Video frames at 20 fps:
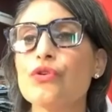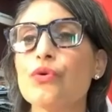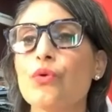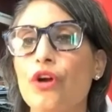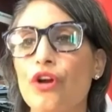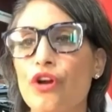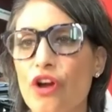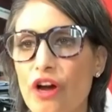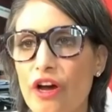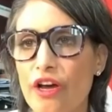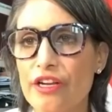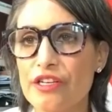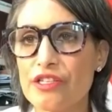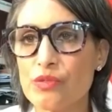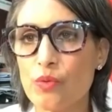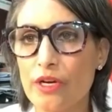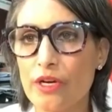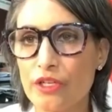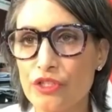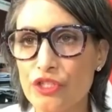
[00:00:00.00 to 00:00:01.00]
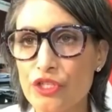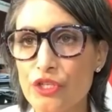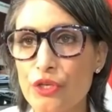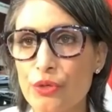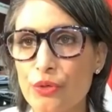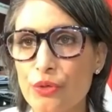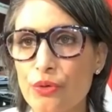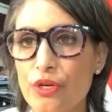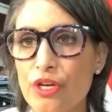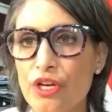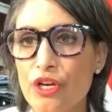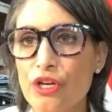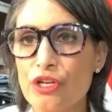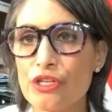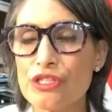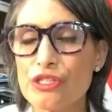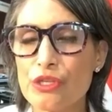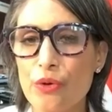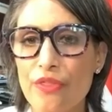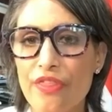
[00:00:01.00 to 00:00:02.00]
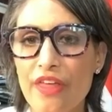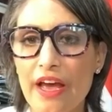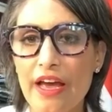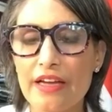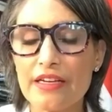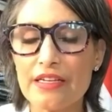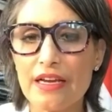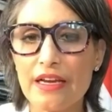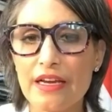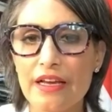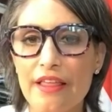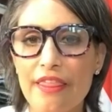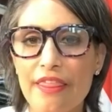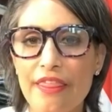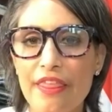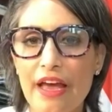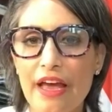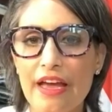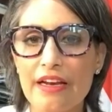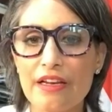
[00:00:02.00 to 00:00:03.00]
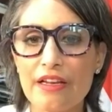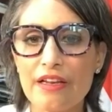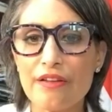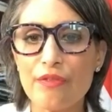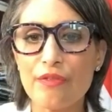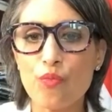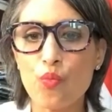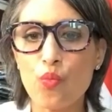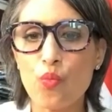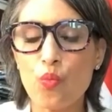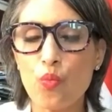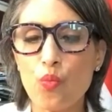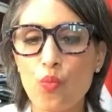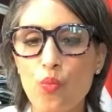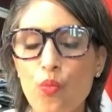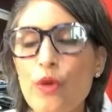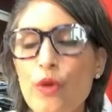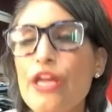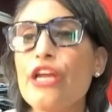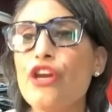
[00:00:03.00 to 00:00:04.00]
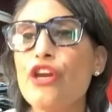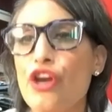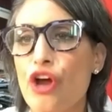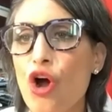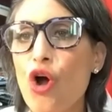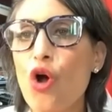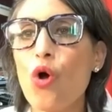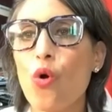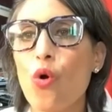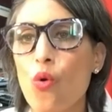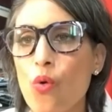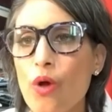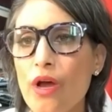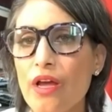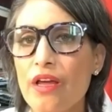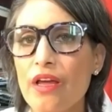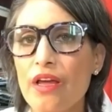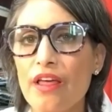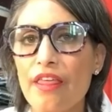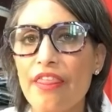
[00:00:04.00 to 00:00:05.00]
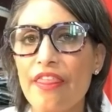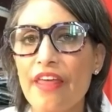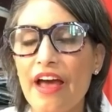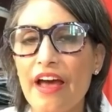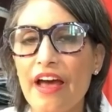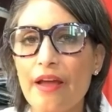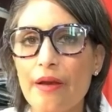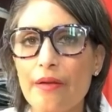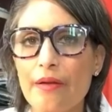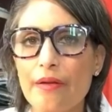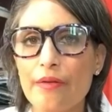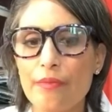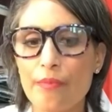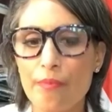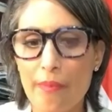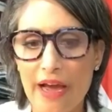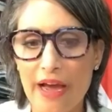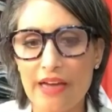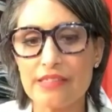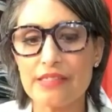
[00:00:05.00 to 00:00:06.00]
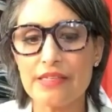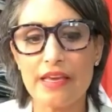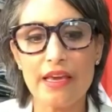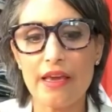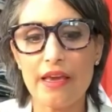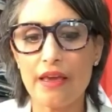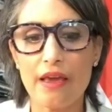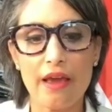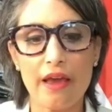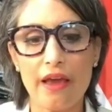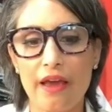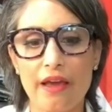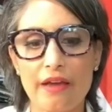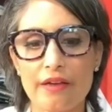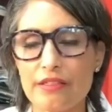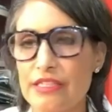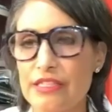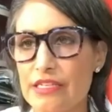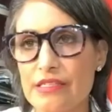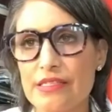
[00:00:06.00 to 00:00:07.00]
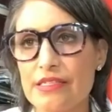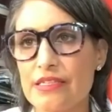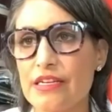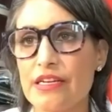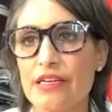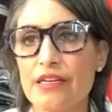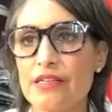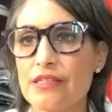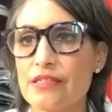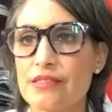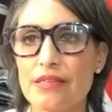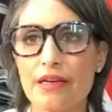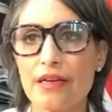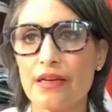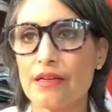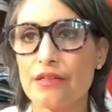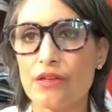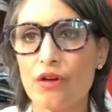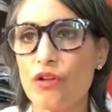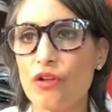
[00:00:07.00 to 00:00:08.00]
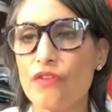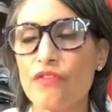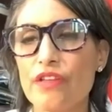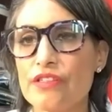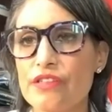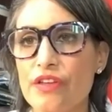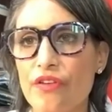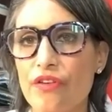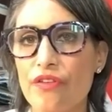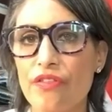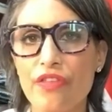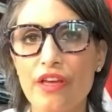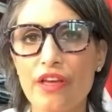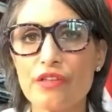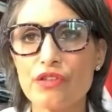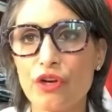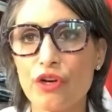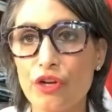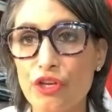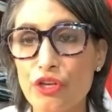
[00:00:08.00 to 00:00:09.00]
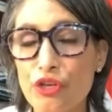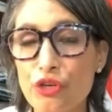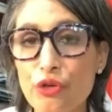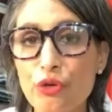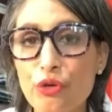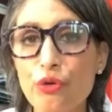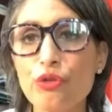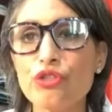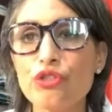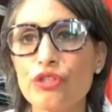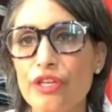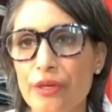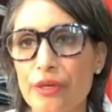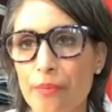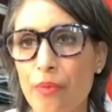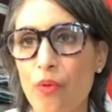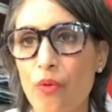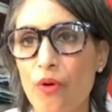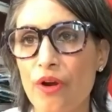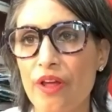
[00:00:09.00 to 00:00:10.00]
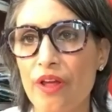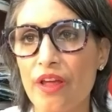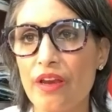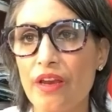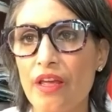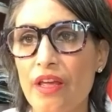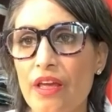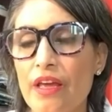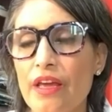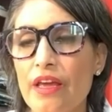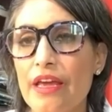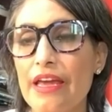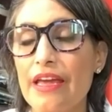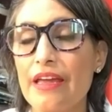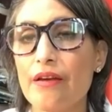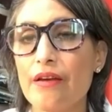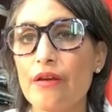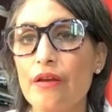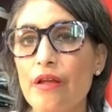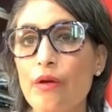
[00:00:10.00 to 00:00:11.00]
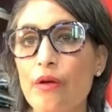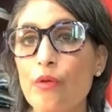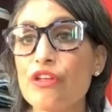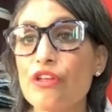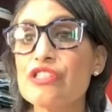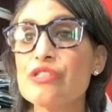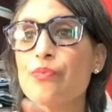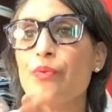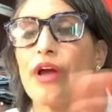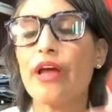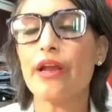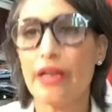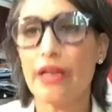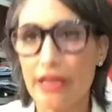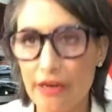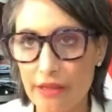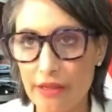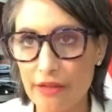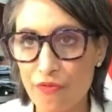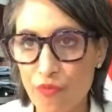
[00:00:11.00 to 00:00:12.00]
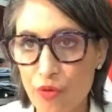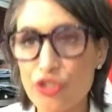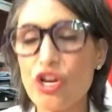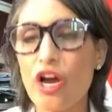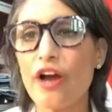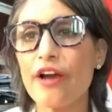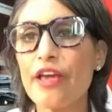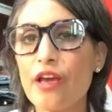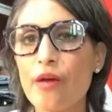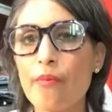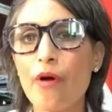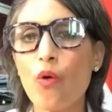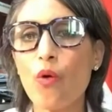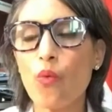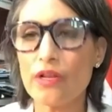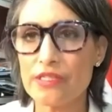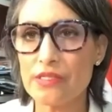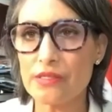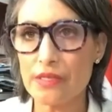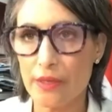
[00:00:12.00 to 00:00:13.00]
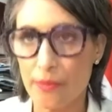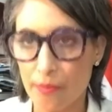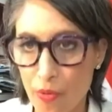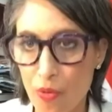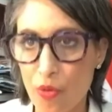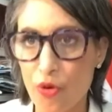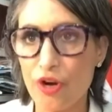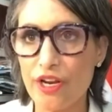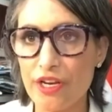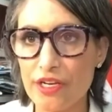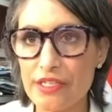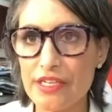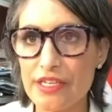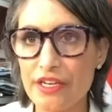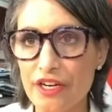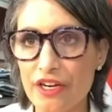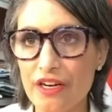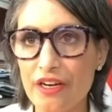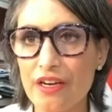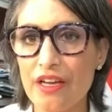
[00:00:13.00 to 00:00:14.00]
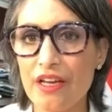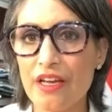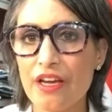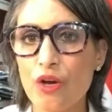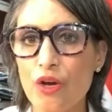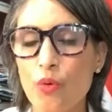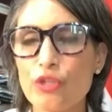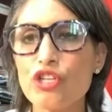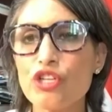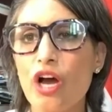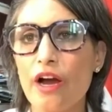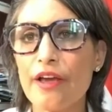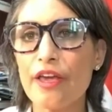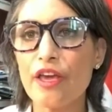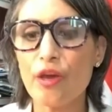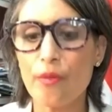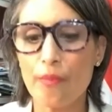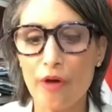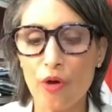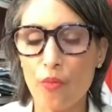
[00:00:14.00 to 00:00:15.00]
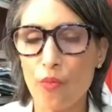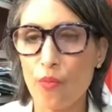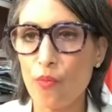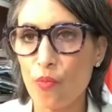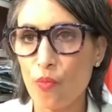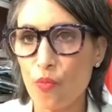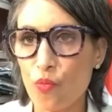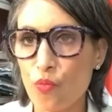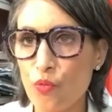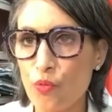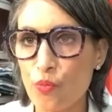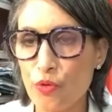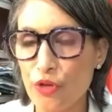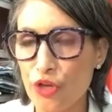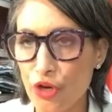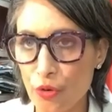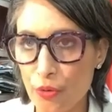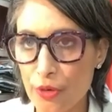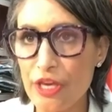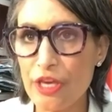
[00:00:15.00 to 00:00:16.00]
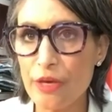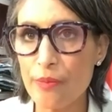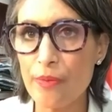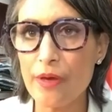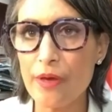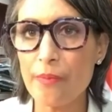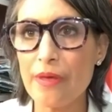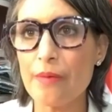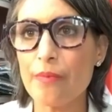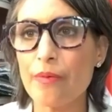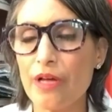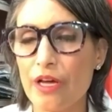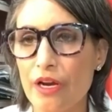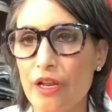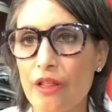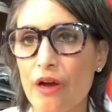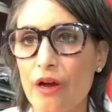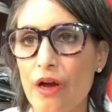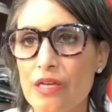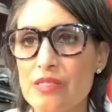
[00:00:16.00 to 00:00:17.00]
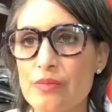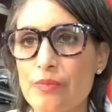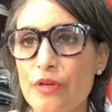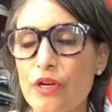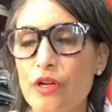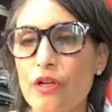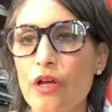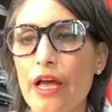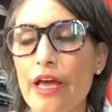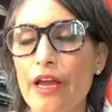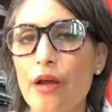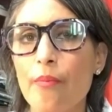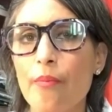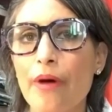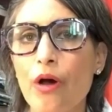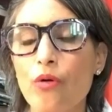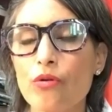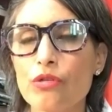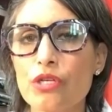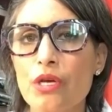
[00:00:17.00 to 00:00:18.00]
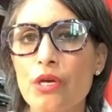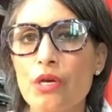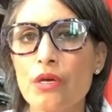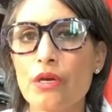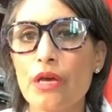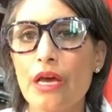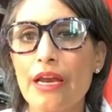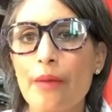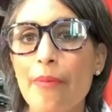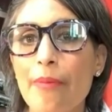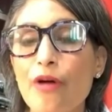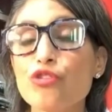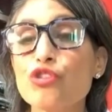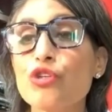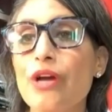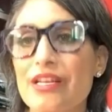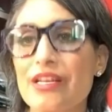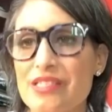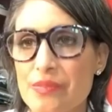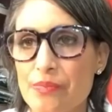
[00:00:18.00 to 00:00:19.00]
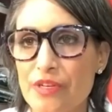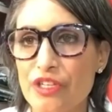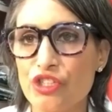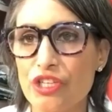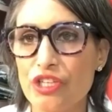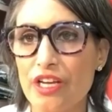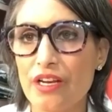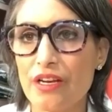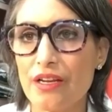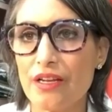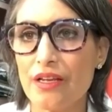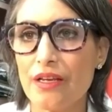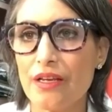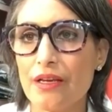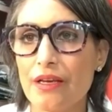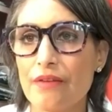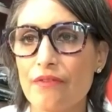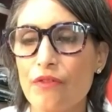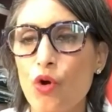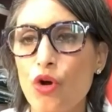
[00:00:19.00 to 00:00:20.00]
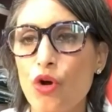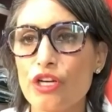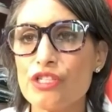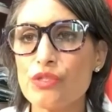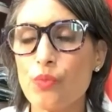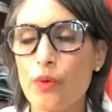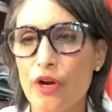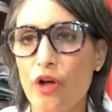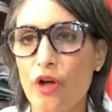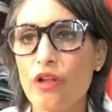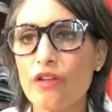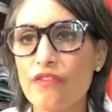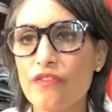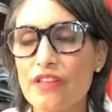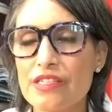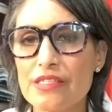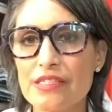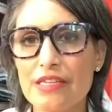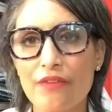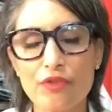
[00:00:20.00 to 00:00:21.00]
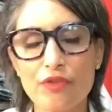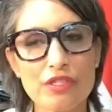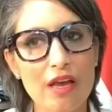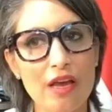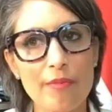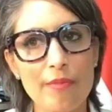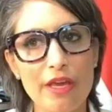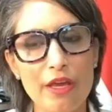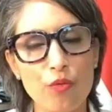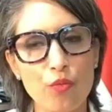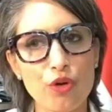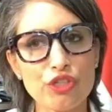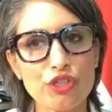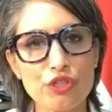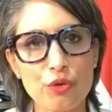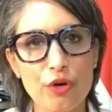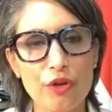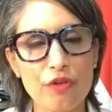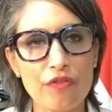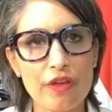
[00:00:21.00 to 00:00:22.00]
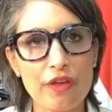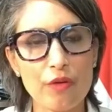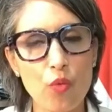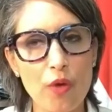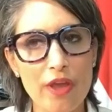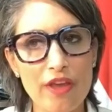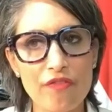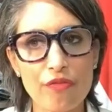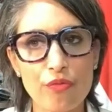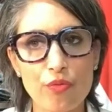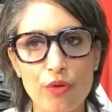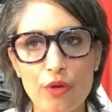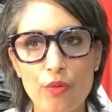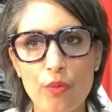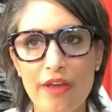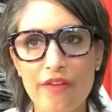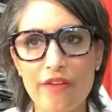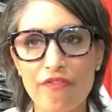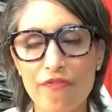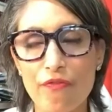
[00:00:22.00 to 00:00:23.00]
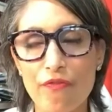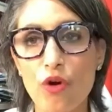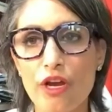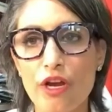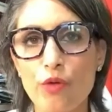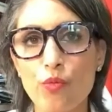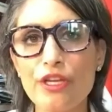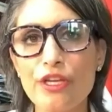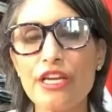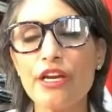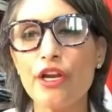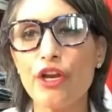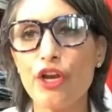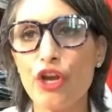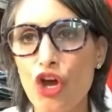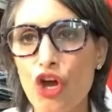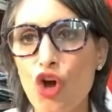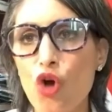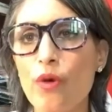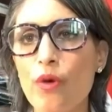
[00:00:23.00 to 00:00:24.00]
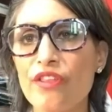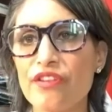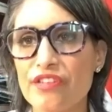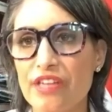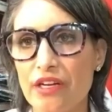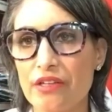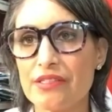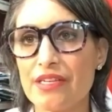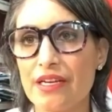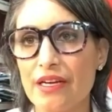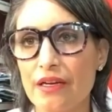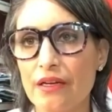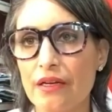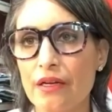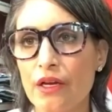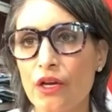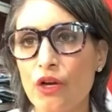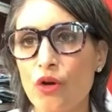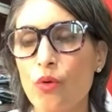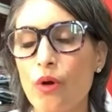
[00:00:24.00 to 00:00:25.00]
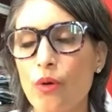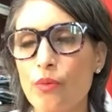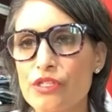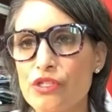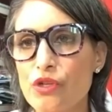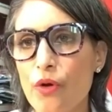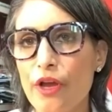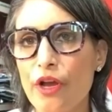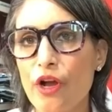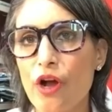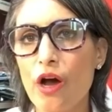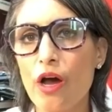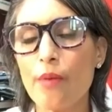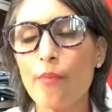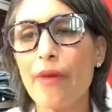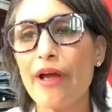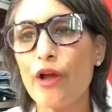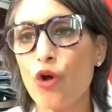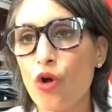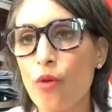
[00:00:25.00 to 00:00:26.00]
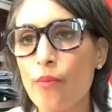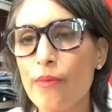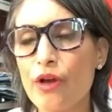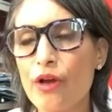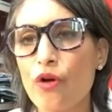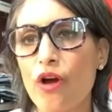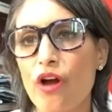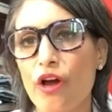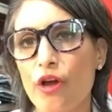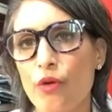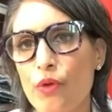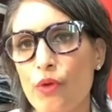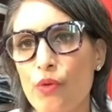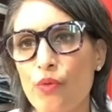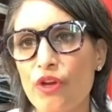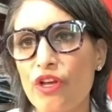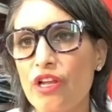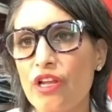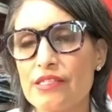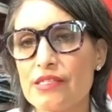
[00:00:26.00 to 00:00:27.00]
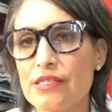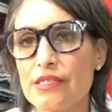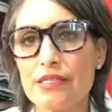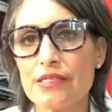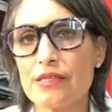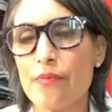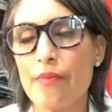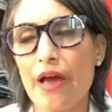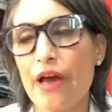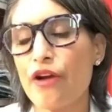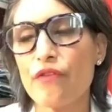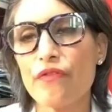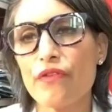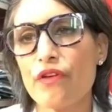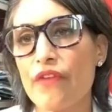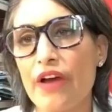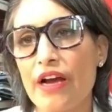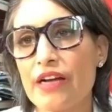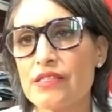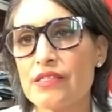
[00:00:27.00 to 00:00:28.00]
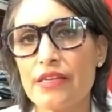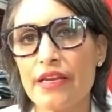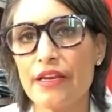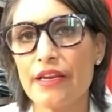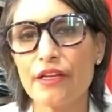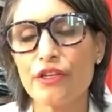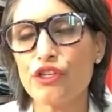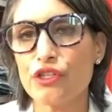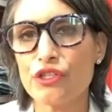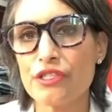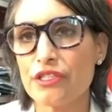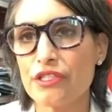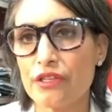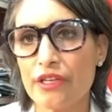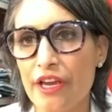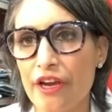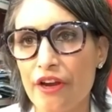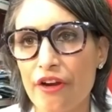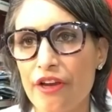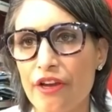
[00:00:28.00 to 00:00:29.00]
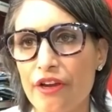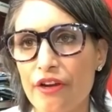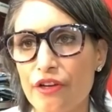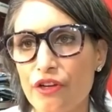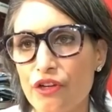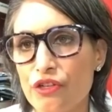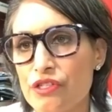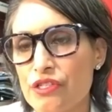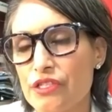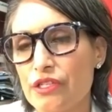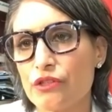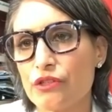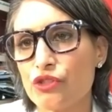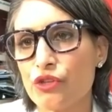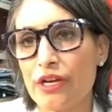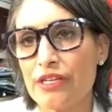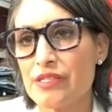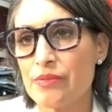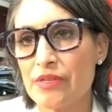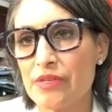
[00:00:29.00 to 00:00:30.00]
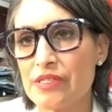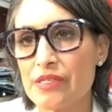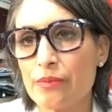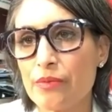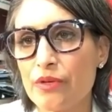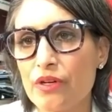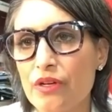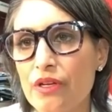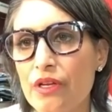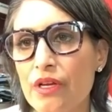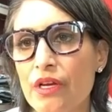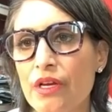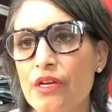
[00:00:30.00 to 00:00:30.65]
who are not as well too so that that we know that masking and distance and all of these other things are hugely important in the spread. And if we're talking about what's important here, we're talking about you know keeping people out of the hospital and about and about transmission course, when all of this stuff was coming in, we're sort of in wave three, wave four, and we didn't know with Delta what was going on. By Omicron, we realized it doesn't matter if you're vaccinated, you're still a carrier, you're still transmissible.